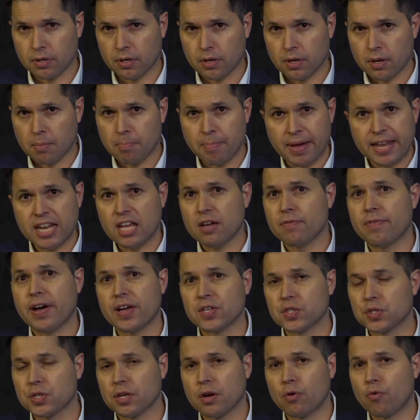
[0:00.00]
Many of
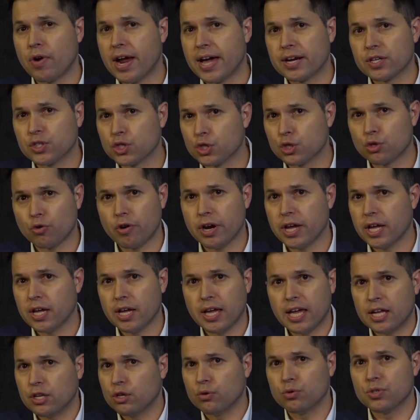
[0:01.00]
us around Australia
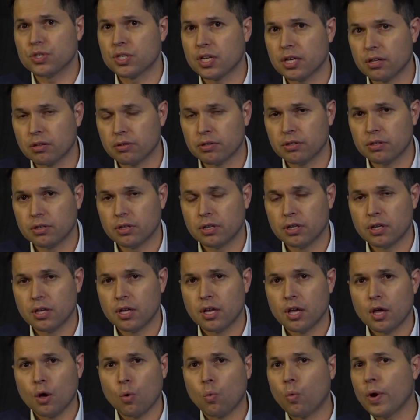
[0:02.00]
and New Zealand,
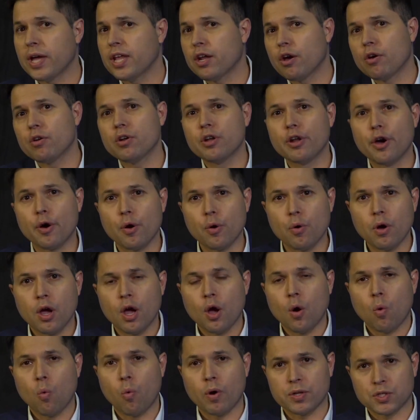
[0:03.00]
we don't know
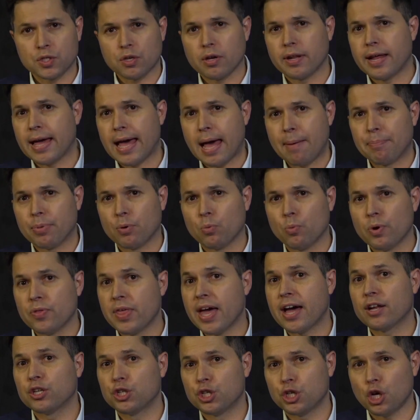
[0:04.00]
what's going to happen with
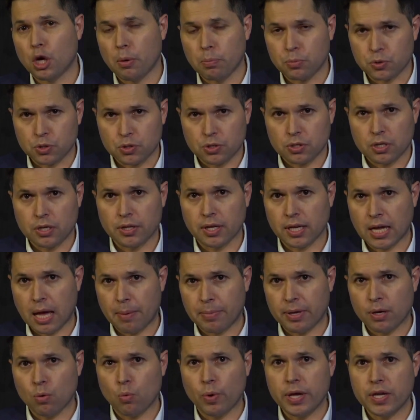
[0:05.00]
our jobs in the
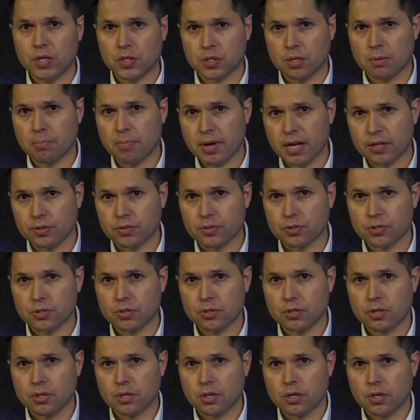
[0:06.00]
coming weeks and months.
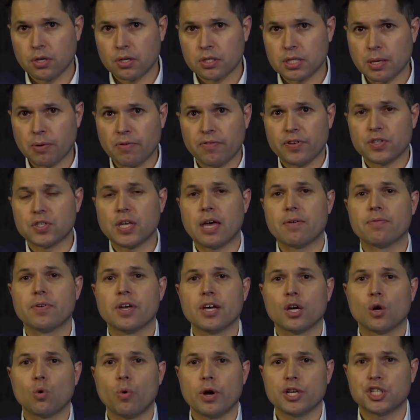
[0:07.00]
Some of us have
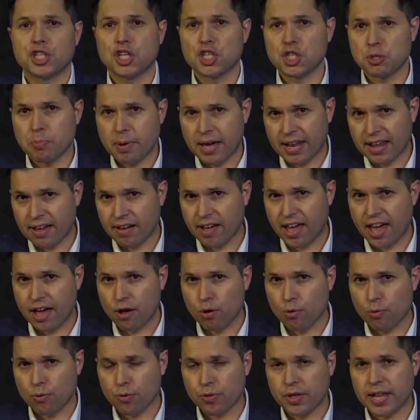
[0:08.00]
questions about our
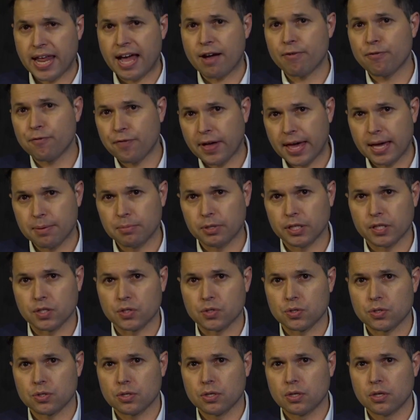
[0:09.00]
health and our families.